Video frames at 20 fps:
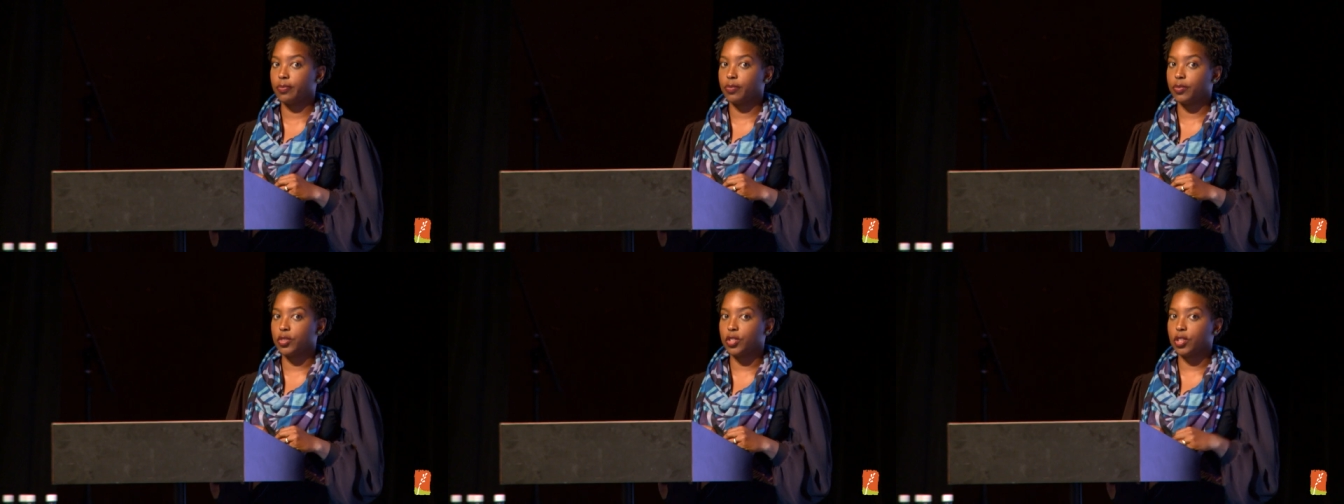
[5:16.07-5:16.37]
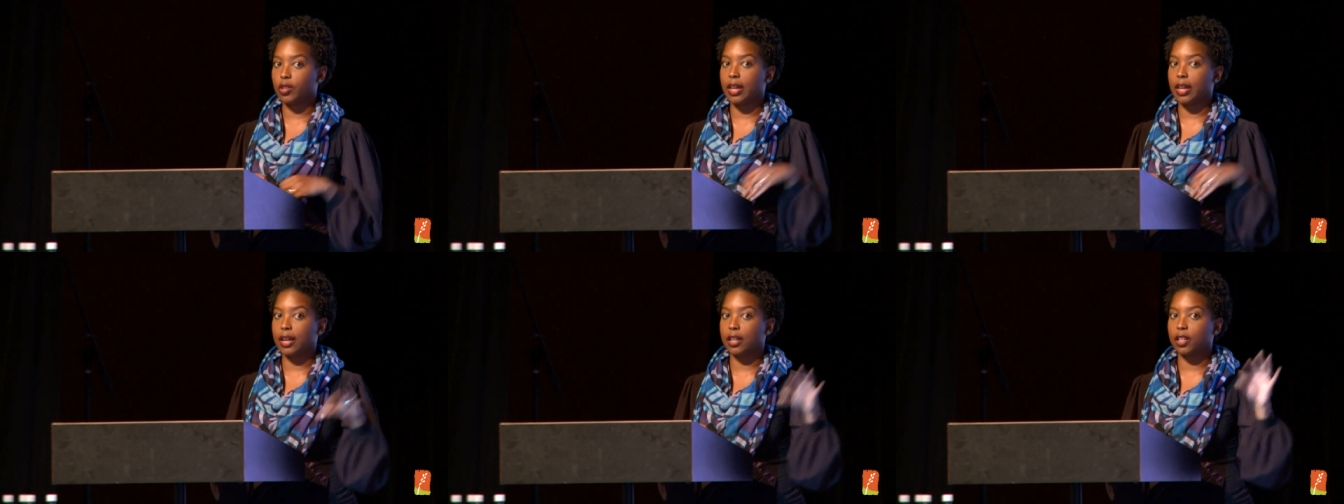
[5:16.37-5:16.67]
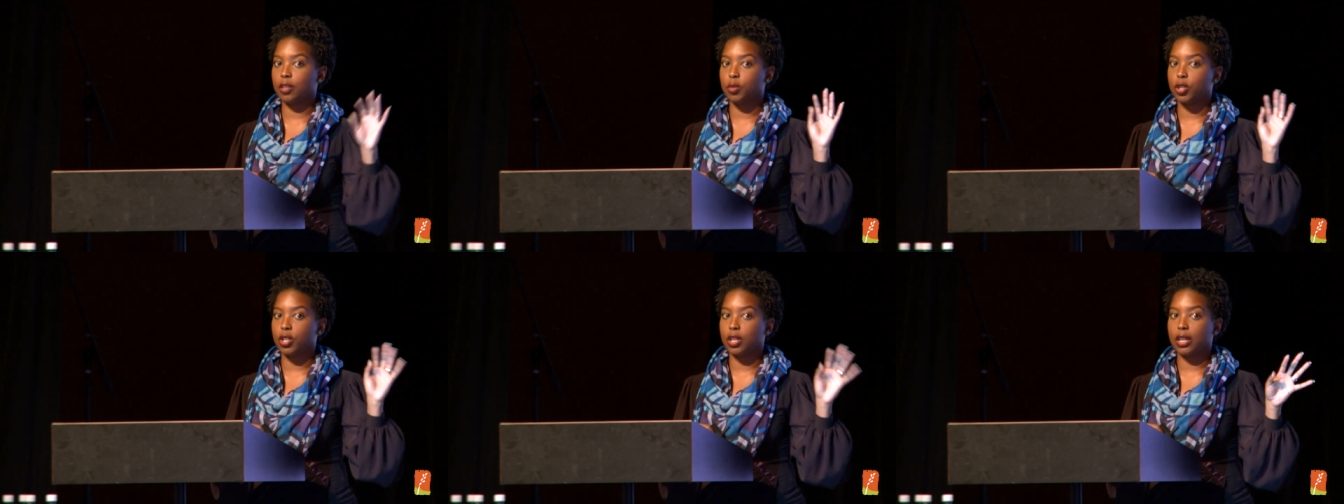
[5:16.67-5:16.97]
So that
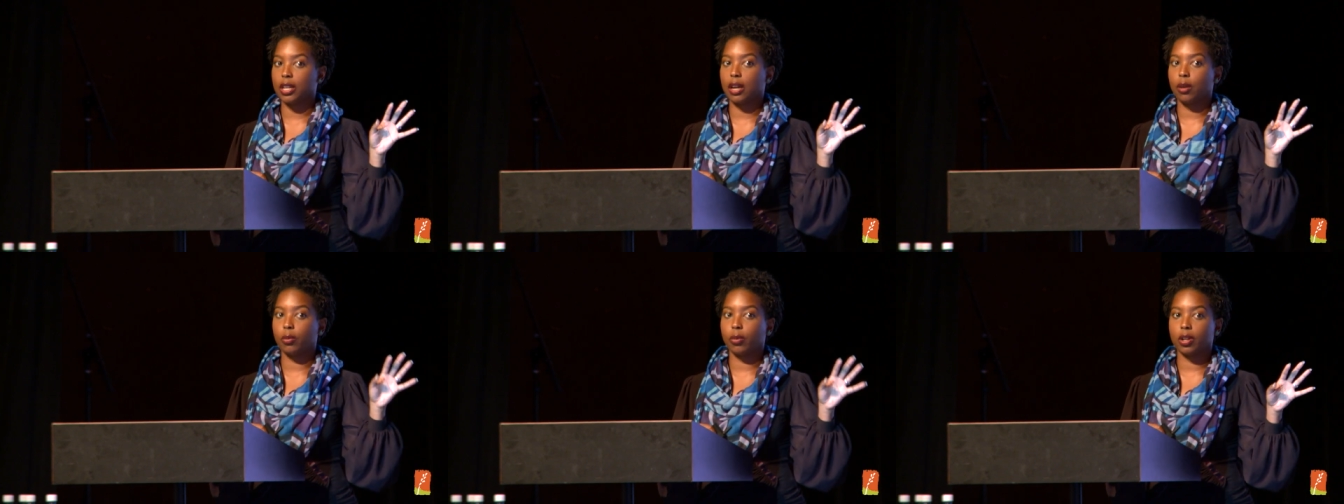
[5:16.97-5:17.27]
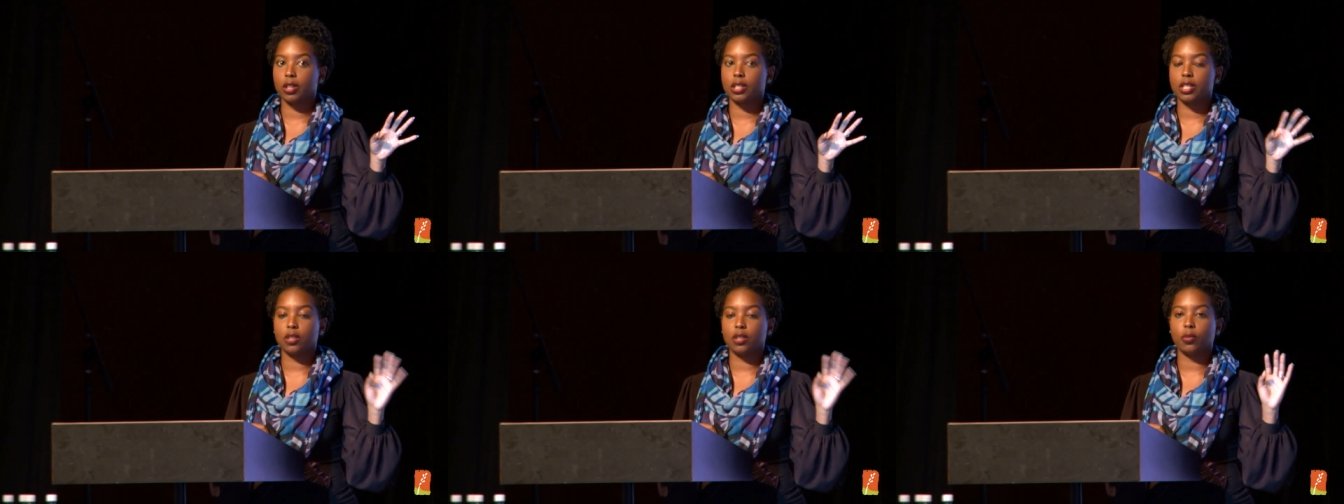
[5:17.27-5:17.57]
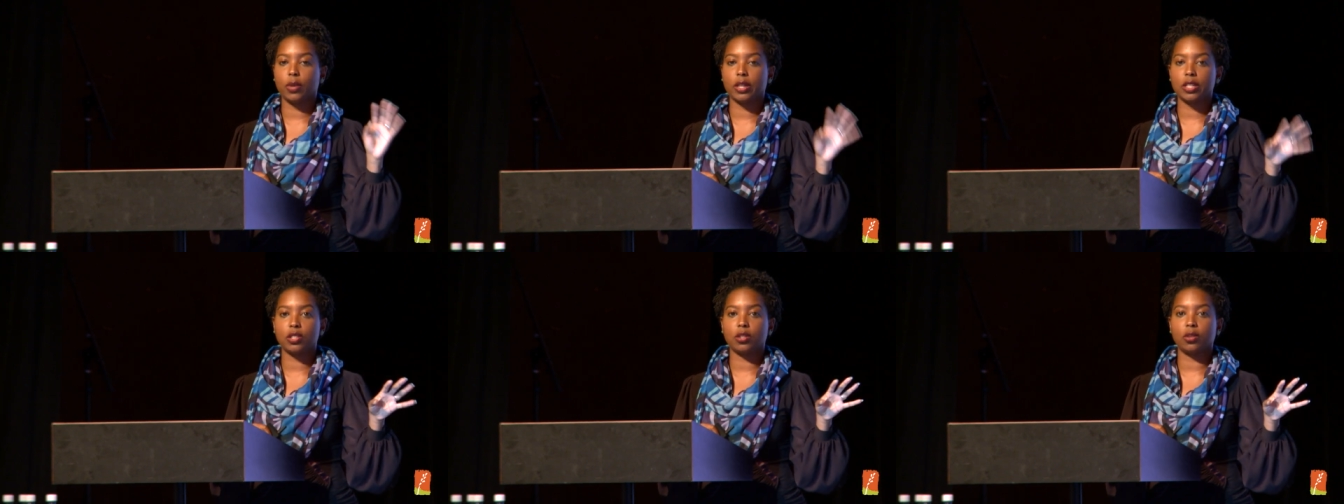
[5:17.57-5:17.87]
community I worked in,
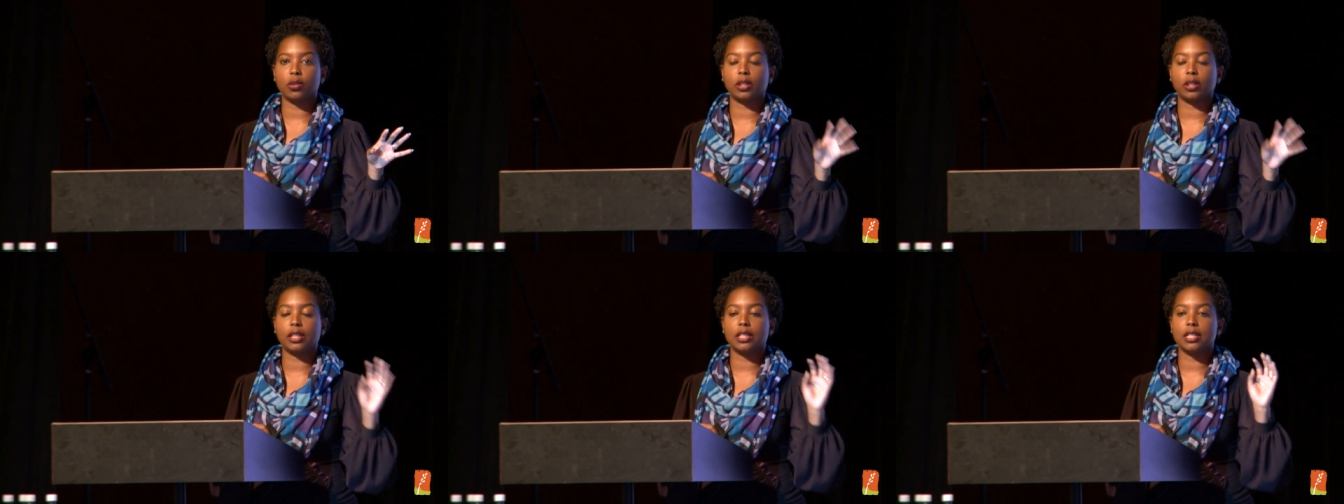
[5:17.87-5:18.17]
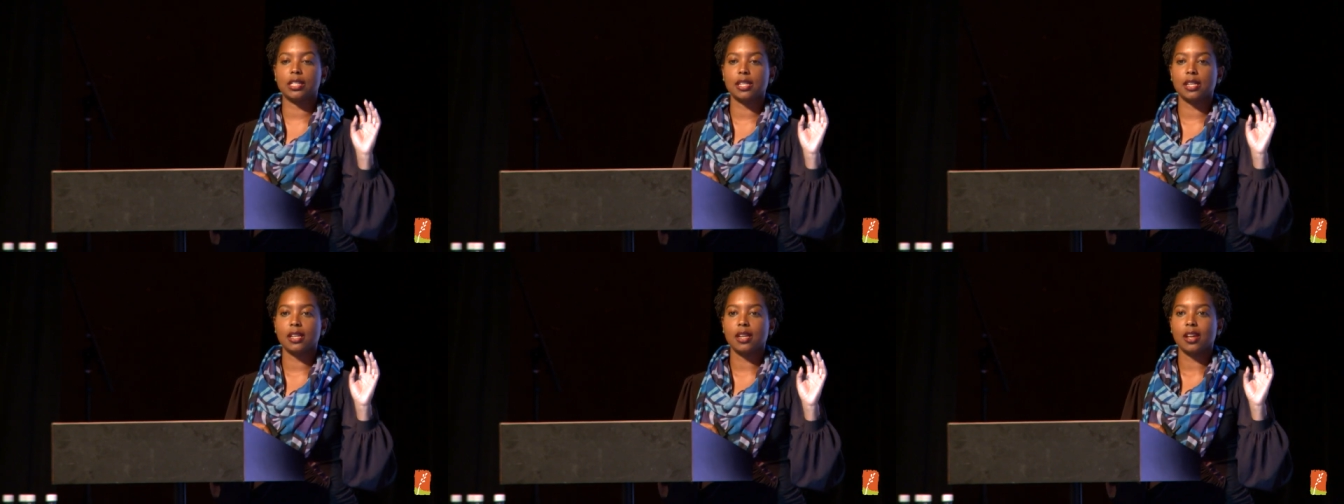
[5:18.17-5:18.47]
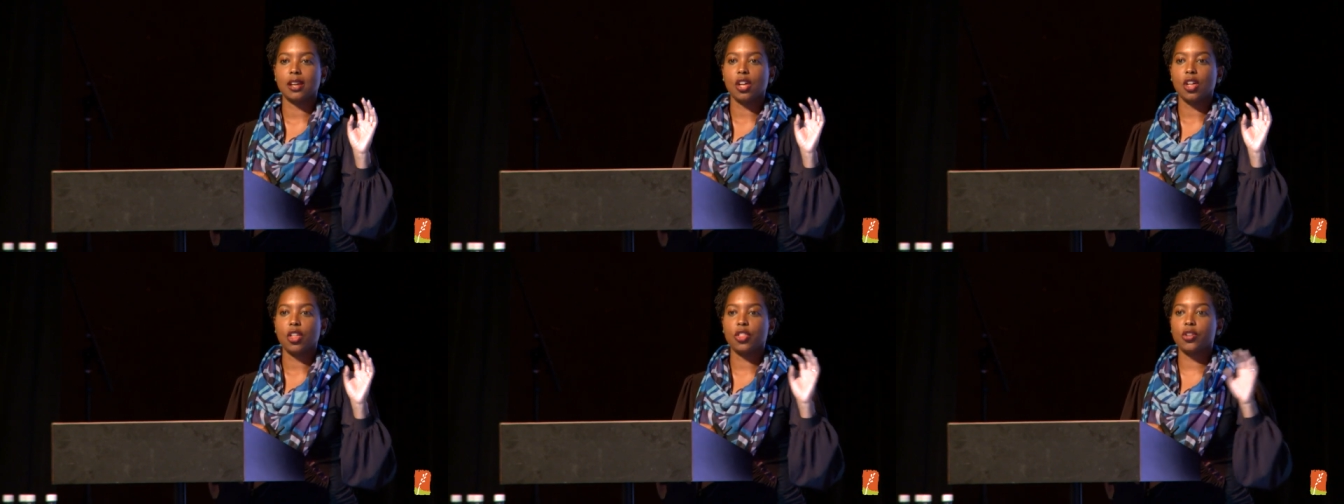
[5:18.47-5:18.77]
West Oakland,
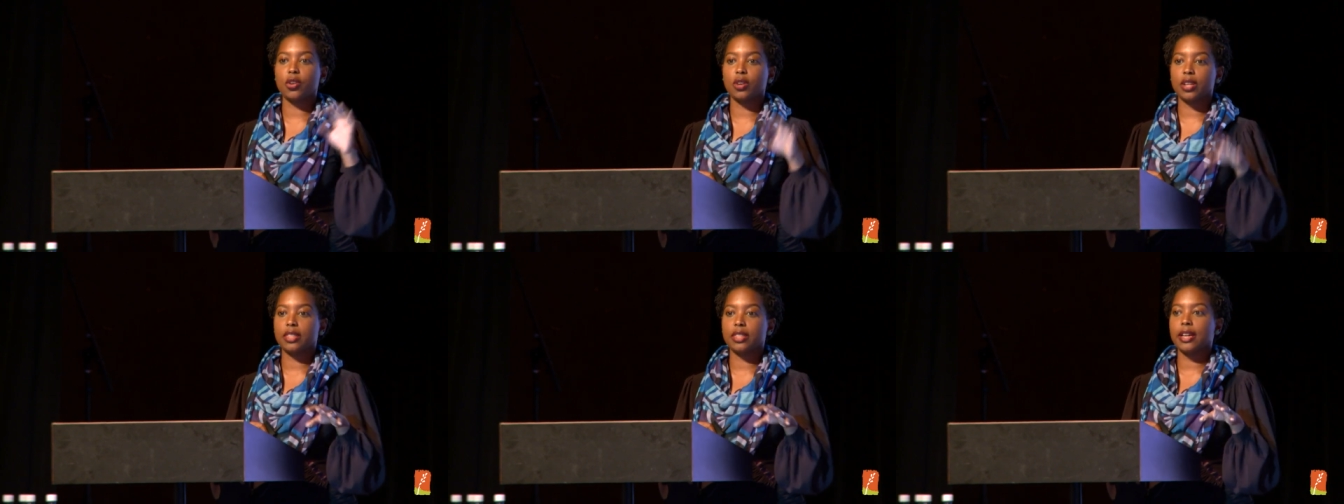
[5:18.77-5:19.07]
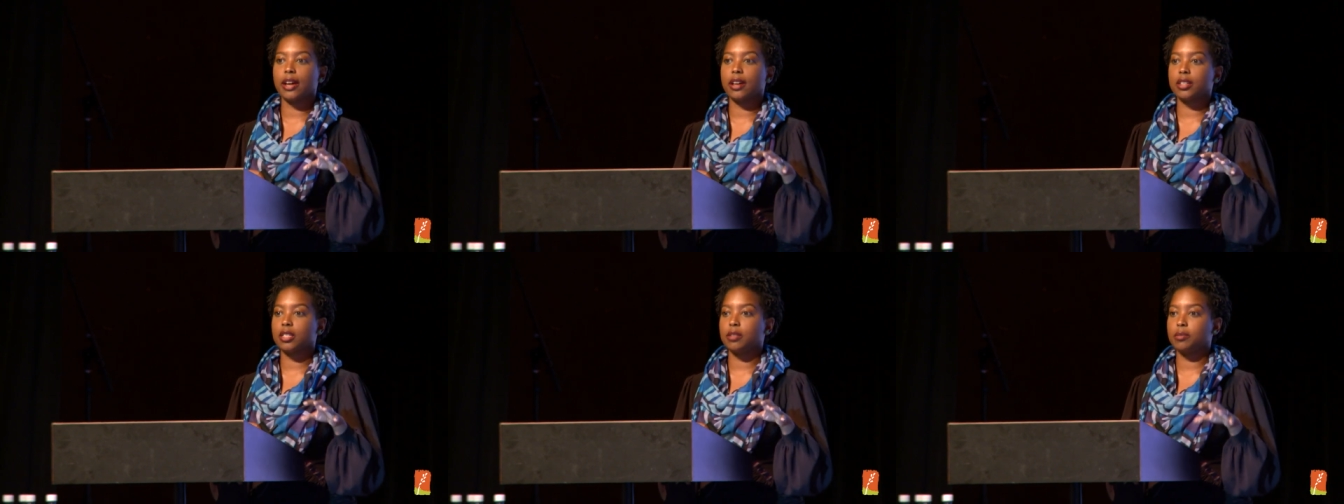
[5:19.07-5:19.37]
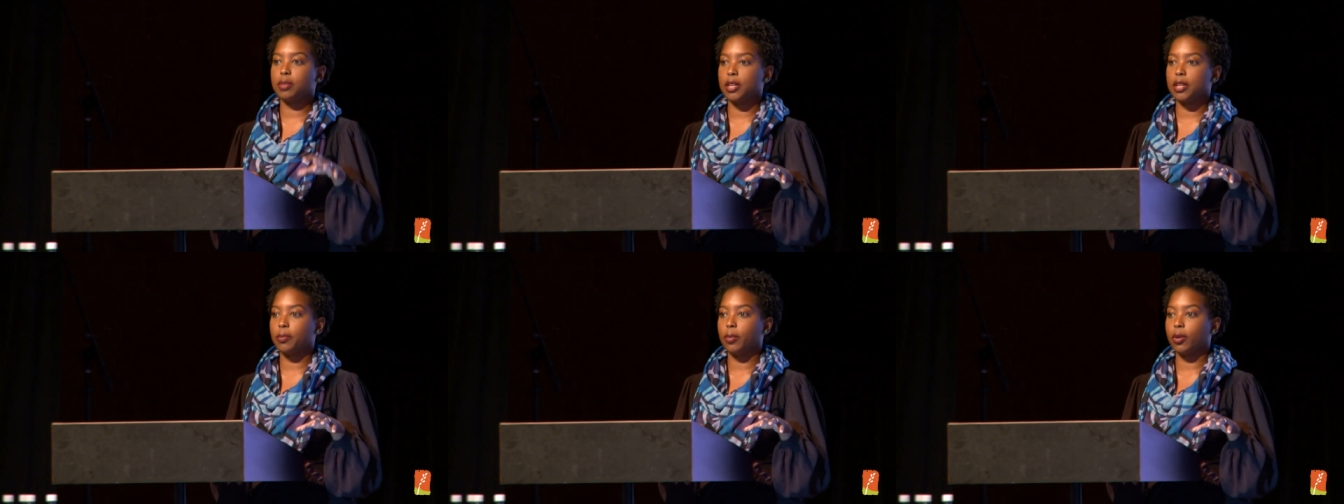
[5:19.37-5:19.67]
30,000
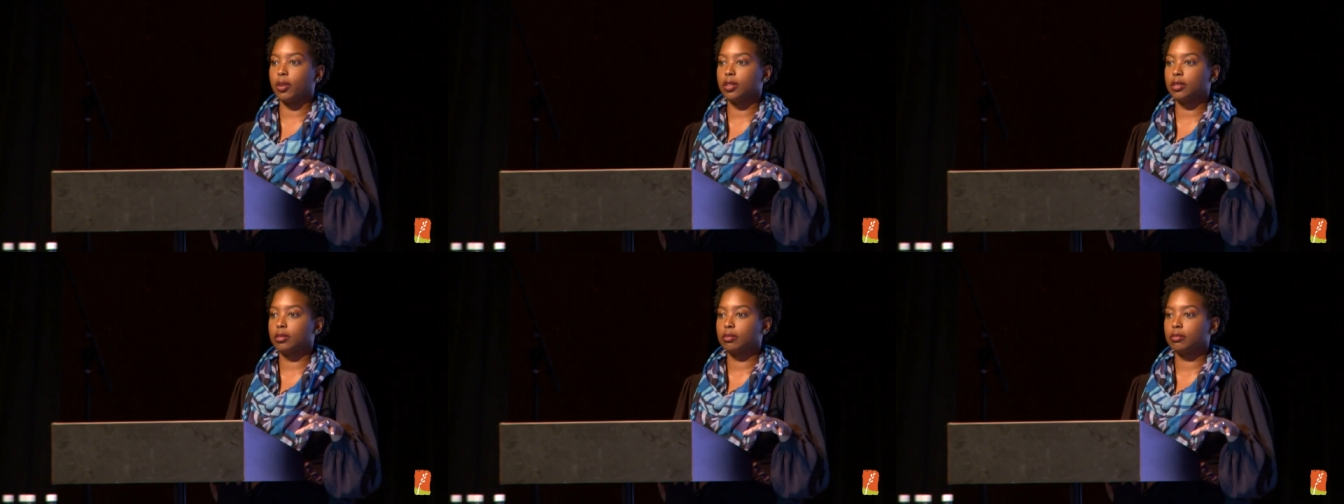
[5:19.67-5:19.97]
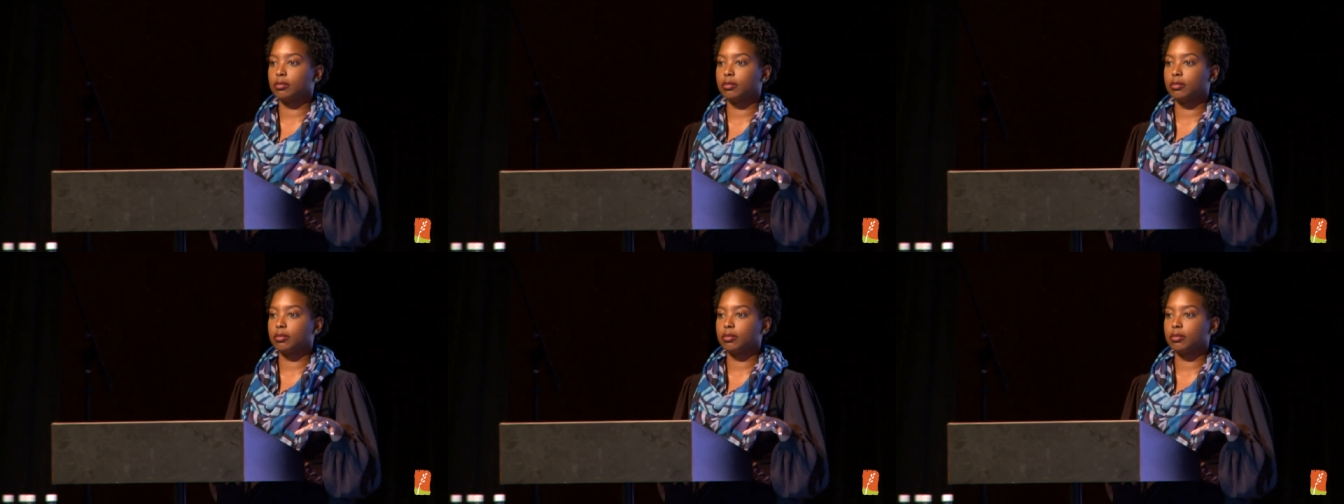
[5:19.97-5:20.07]
people,